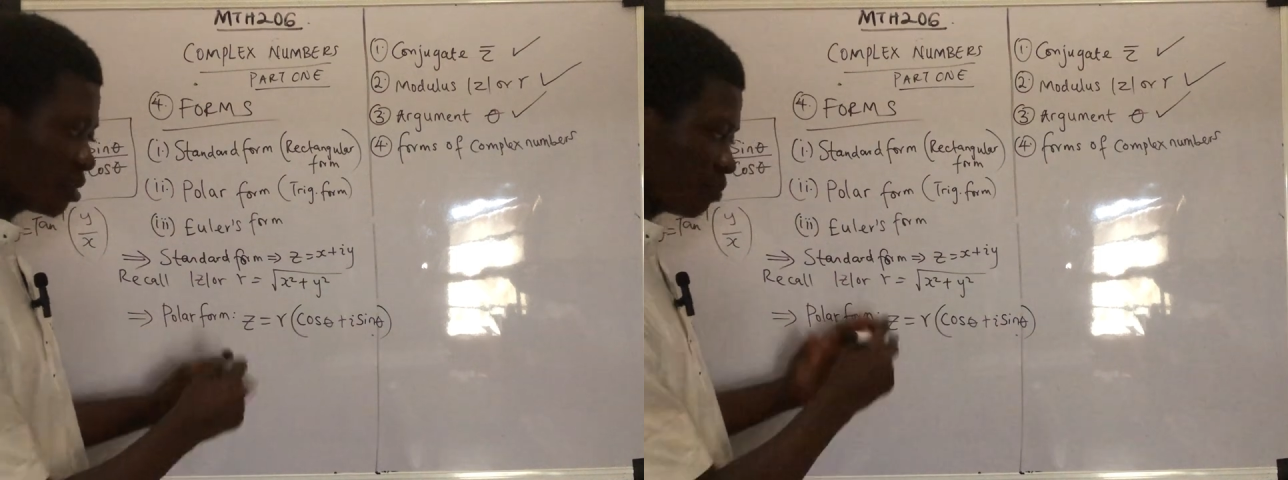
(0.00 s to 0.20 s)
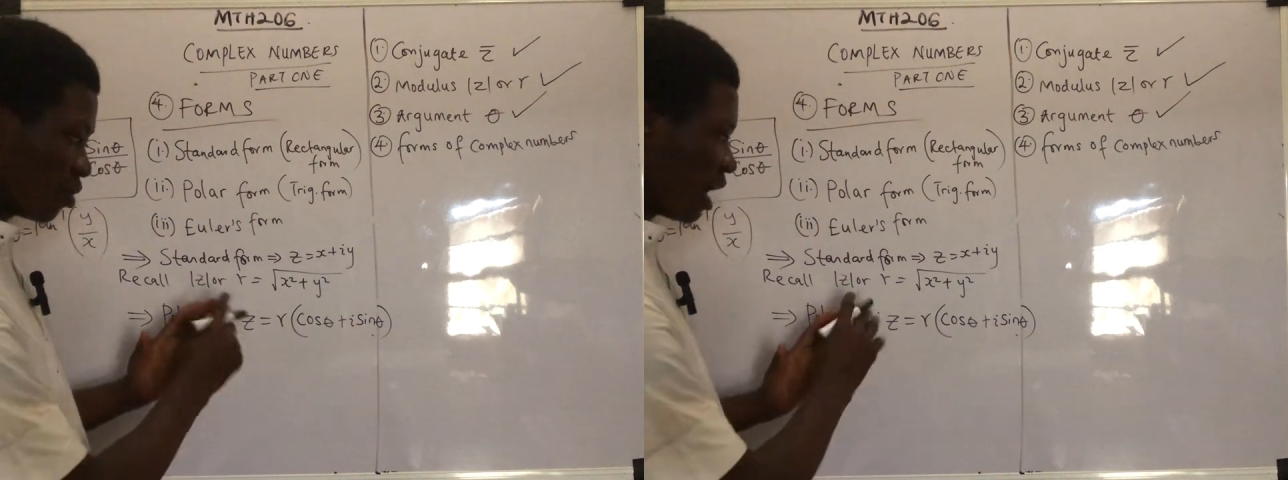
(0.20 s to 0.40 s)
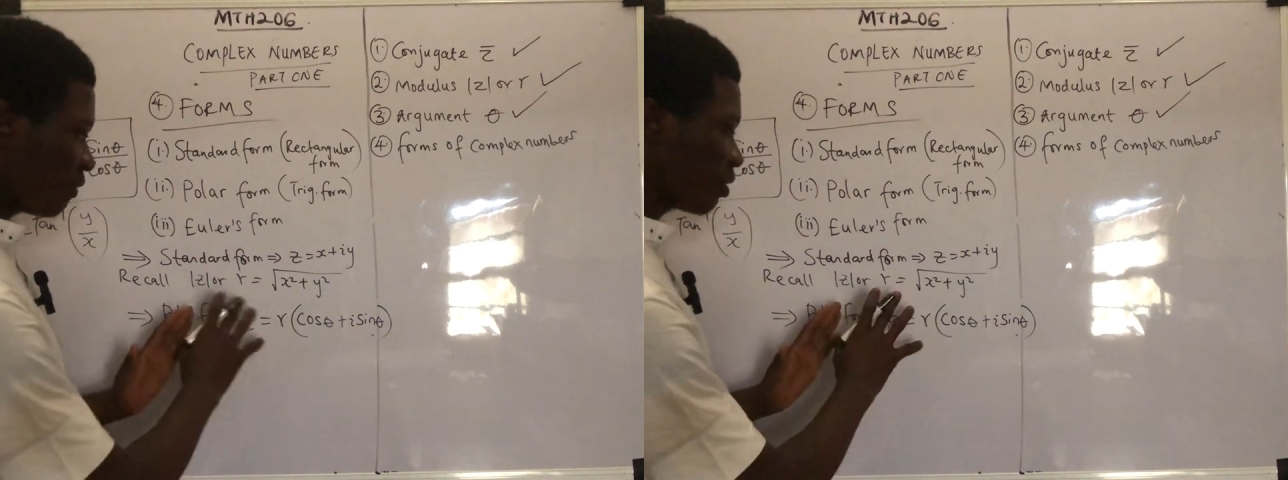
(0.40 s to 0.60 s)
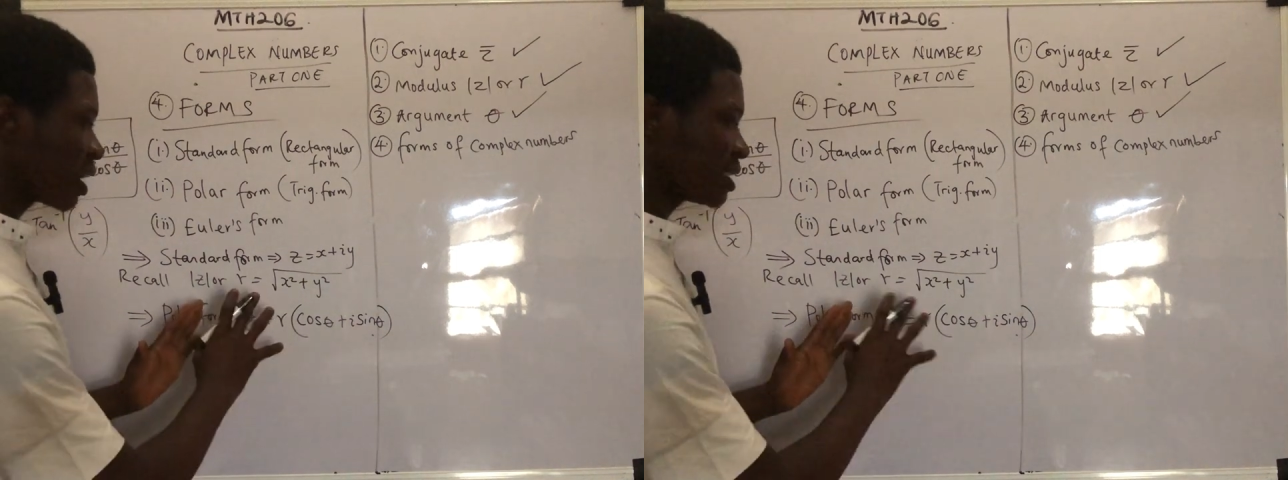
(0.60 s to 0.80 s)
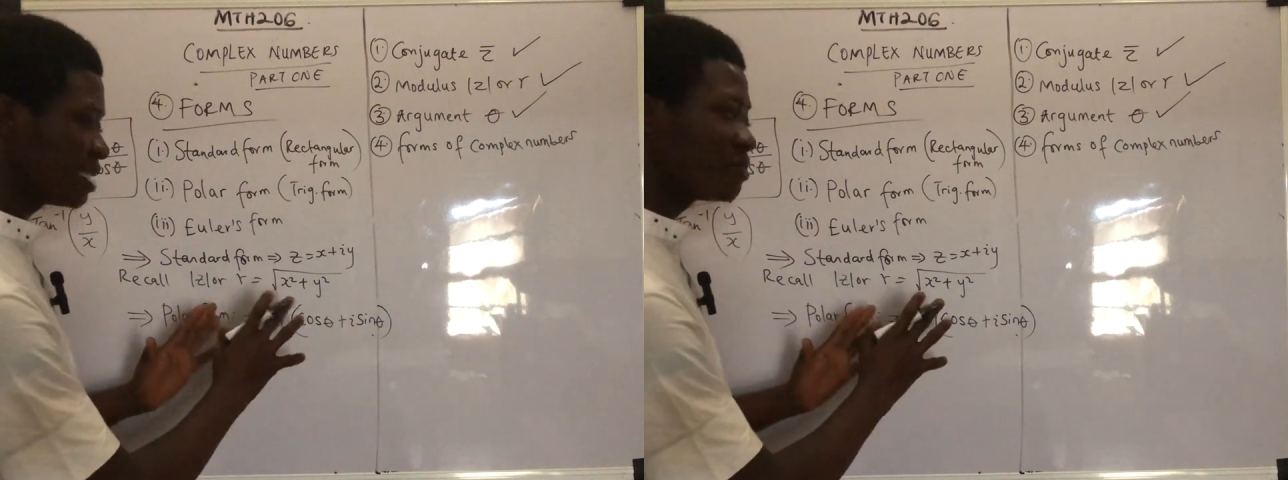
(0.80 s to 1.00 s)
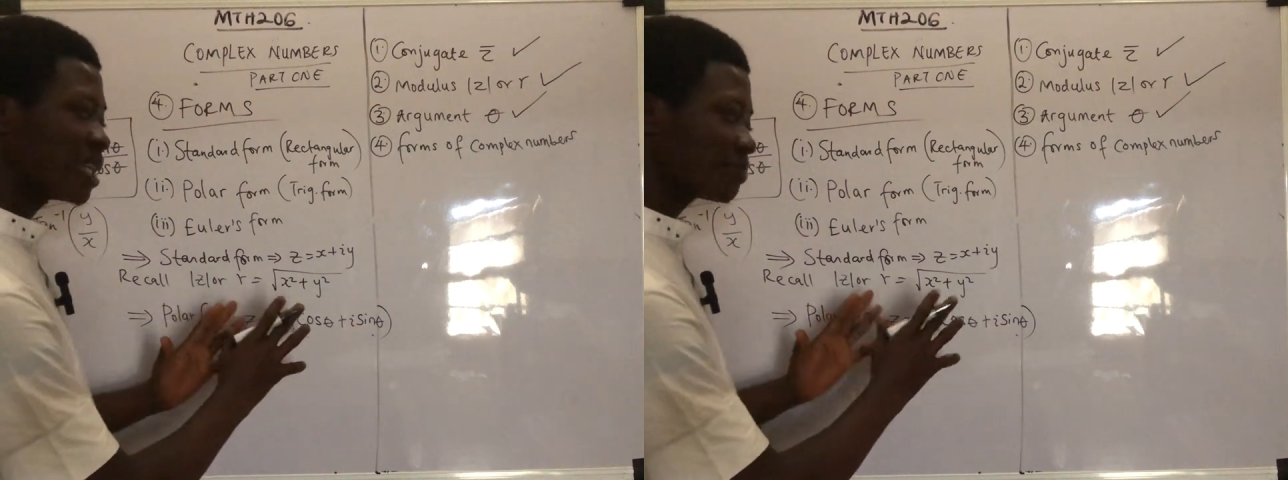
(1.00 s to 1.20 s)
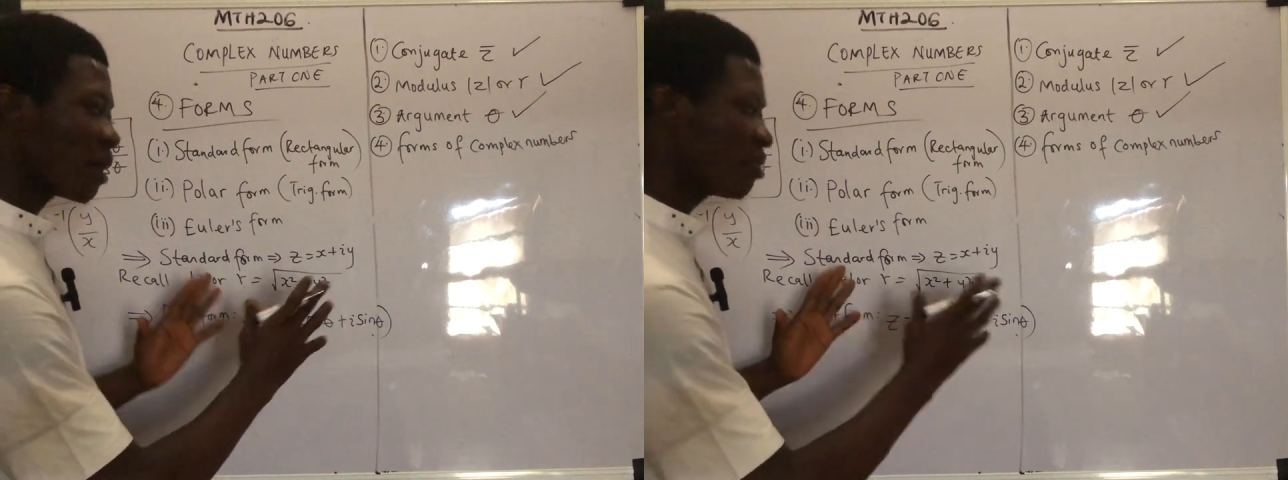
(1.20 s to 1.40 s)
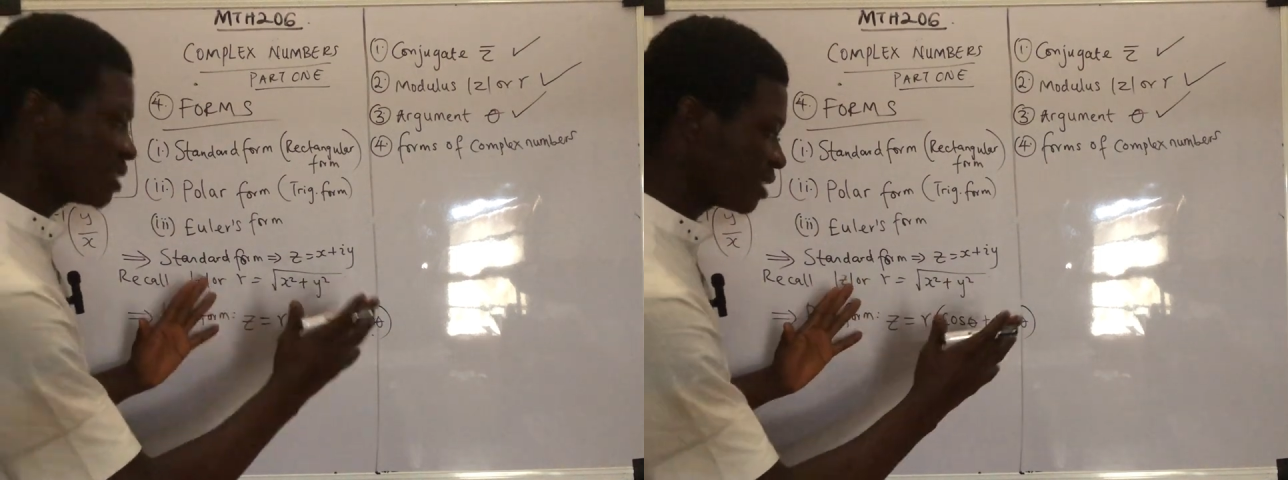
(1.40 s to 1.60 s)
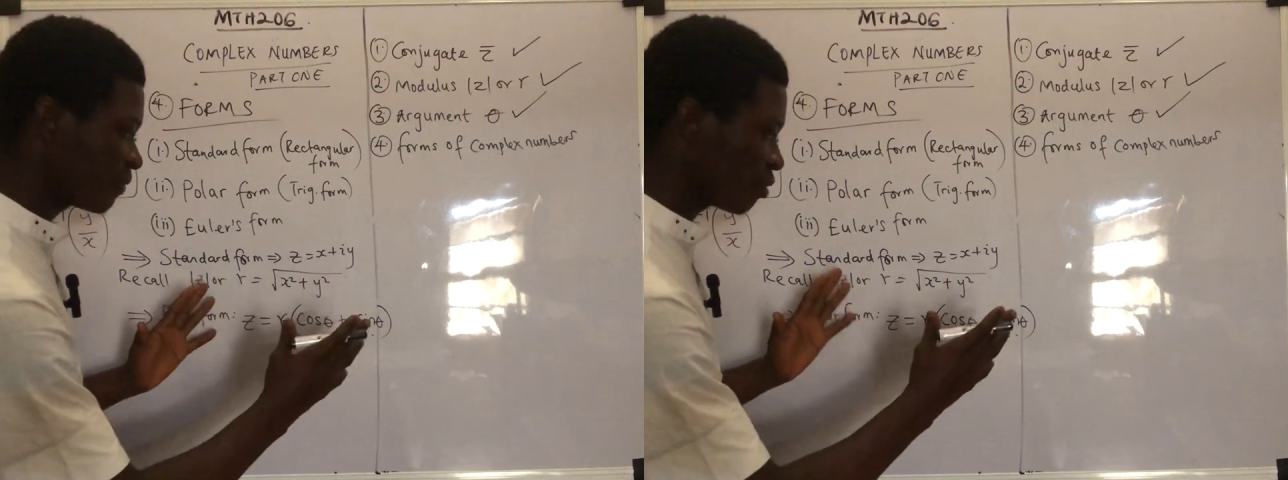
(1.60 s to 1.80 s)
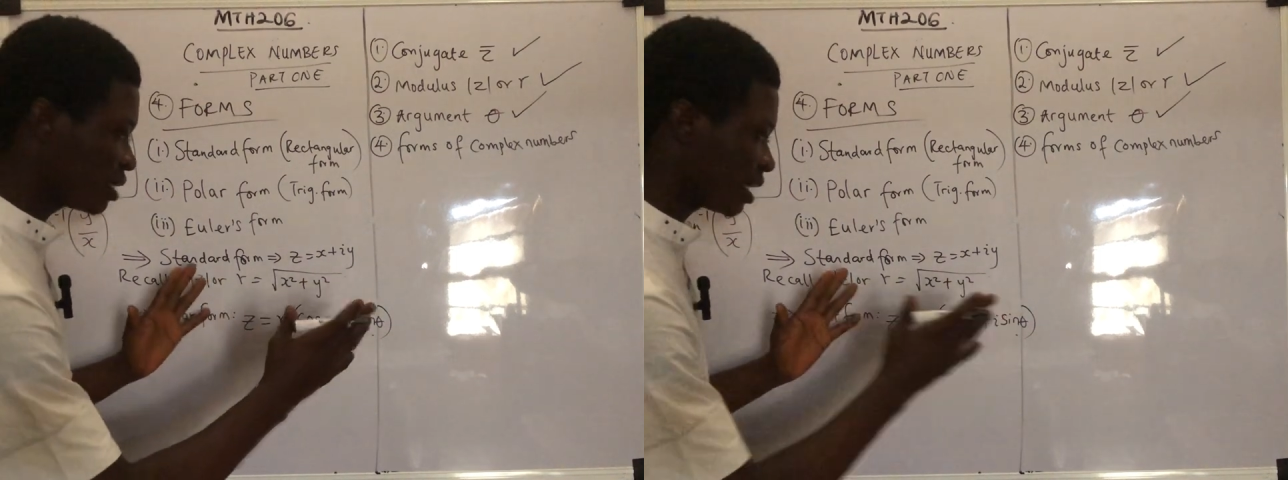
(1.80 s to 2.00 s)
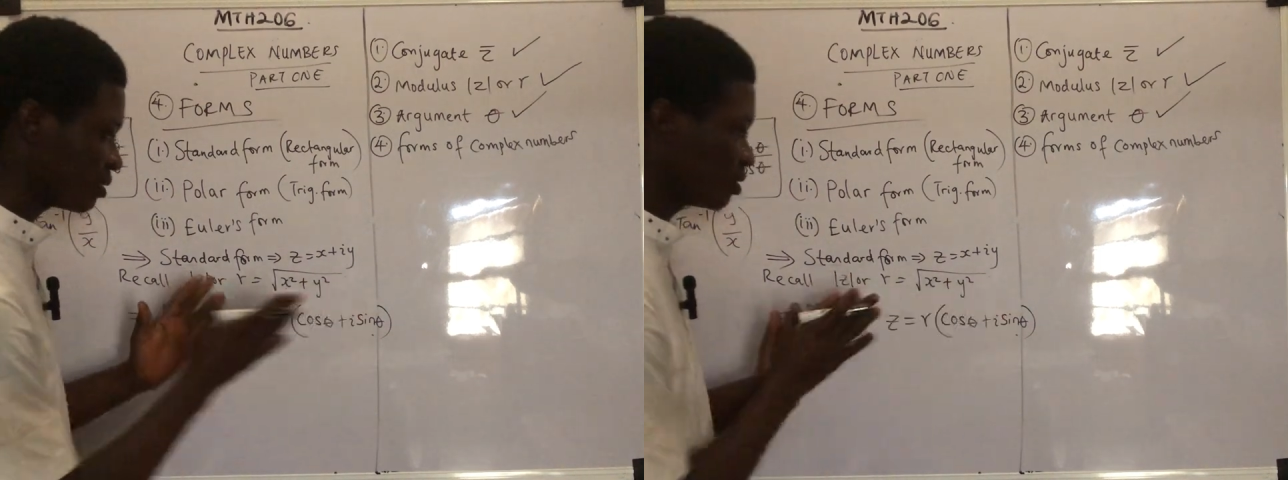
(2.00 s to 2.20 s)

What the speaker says: Polar form can still be expounded further.